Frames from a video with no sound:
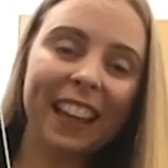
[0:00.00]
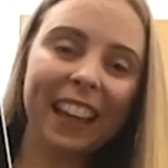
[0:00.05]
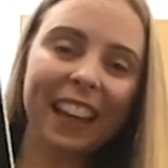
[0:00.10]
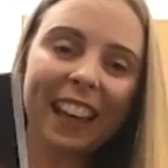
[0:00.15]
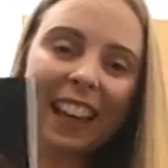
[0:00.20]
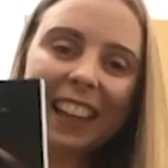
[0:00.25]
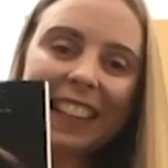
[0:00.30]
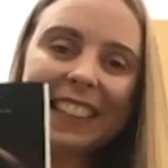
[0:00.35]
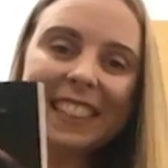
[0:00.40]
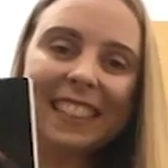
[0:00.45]

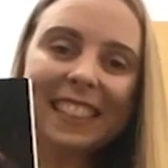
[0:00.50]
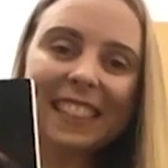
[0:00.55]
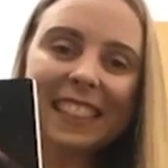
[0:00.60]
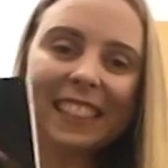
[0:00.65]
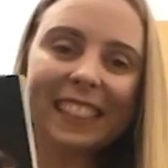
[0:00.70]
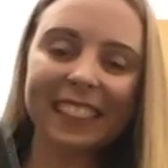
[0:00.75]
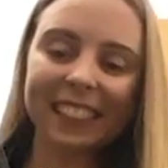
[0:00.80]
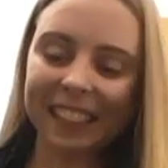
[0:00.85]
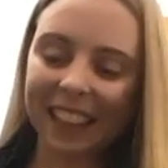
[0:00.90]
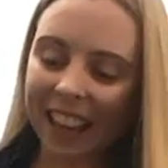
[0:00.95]
And
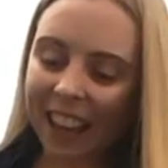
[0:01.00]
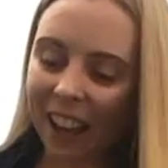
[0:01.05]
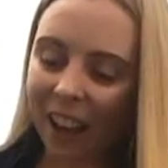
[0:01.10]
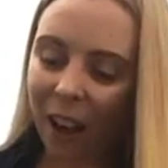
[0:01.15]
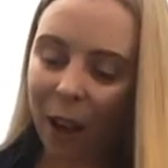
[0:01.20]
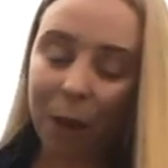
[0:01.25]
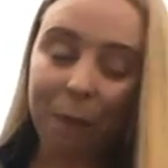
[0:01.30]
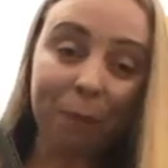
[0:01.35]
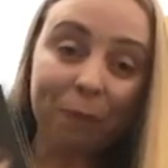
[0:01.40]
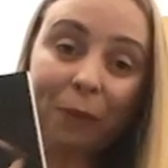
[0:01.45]
yeah,
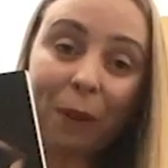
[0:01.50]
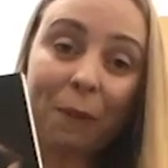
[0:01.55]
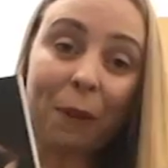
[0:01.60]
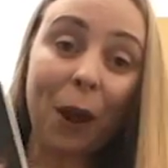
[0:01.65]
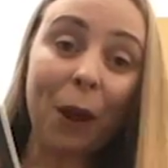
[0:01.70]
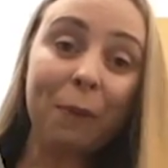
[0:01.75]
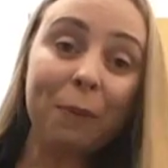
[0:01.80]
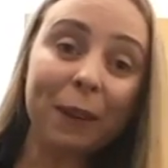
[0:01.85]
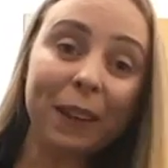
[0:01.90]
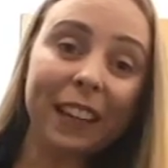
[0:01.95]
I'm, I'm
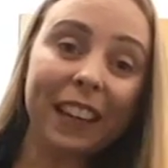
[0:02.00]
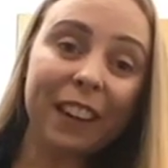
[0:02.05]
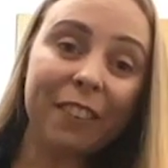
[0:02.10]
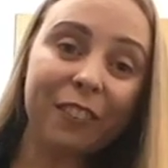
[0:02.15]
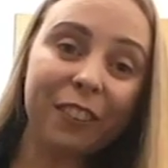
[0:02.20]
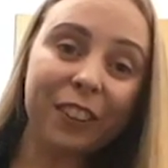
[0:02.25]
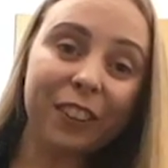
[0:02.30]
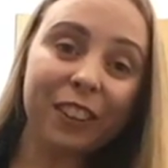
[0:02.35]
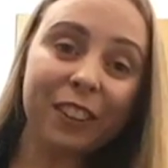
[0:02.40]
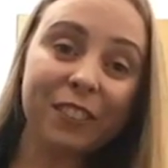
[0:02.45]
hoping if
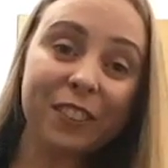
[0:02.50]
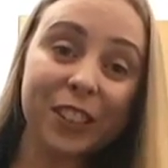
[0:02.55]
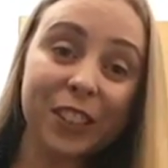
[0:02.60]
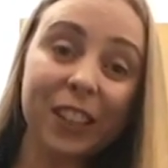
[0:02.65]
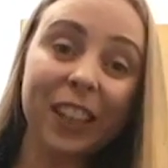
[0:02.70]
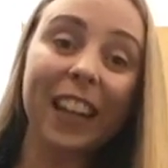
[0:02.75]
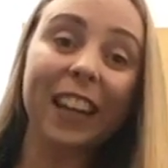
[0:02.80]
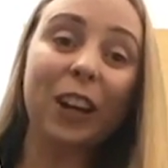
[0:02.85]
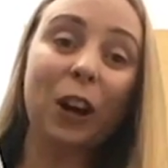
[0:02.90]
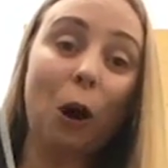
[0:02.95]
you if you do
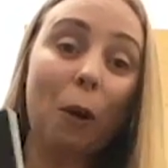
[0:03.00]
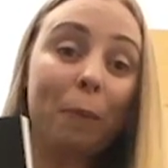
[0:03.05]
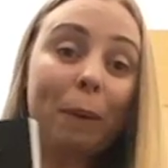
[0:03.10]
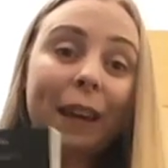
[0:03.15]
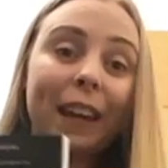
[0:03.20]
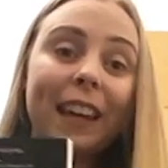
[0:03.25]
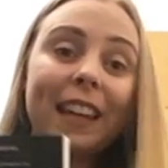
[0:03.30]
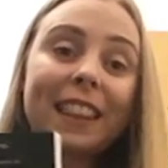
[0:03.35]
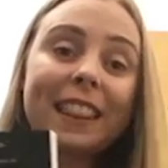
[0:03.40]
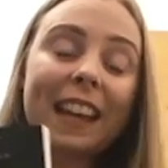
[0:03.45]
get a
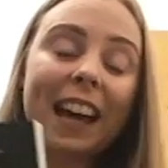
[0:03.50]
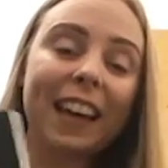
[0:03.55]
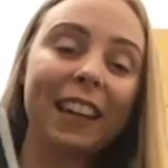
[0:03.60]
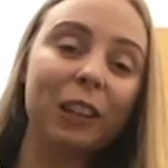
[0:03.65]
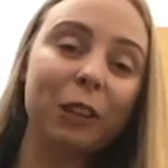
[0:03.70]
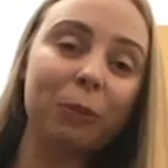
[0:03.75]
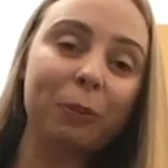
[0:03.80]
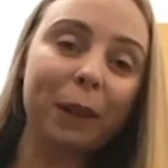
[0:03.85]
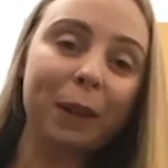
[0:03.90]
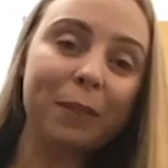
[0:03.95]
copy that
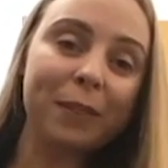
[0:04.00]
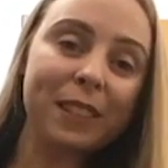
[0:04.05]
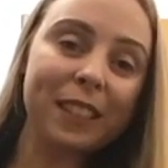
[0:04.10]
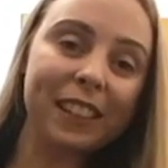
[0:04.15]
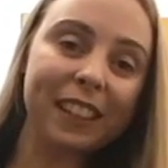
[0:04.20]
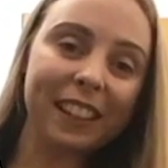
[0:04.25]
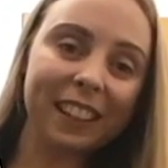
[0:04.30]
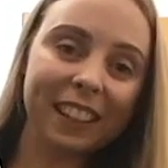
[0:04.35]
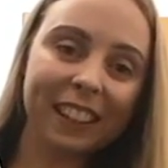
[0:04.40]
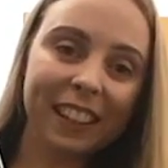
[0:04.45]
you'll be able
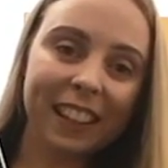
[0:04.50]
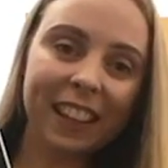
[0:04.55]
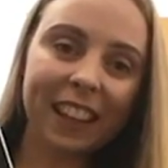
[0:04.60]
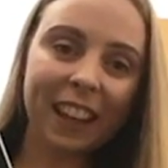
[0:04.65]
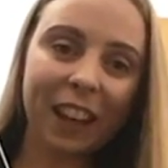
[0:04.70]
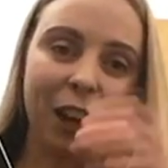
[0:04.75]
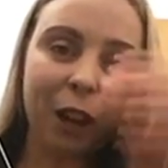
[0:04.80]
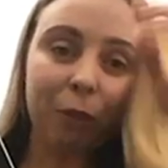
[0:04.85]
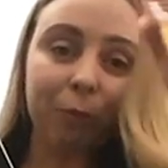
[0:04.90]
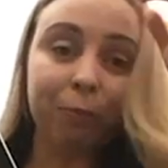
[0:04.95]
to
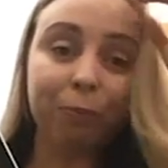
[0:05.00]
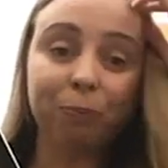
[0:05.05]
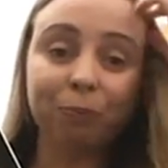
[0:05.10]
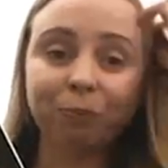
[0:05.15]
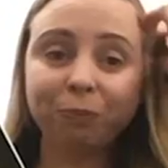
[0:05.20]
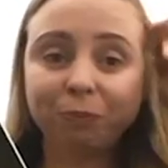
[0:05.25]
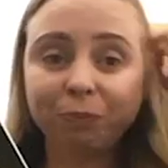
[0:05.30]
um,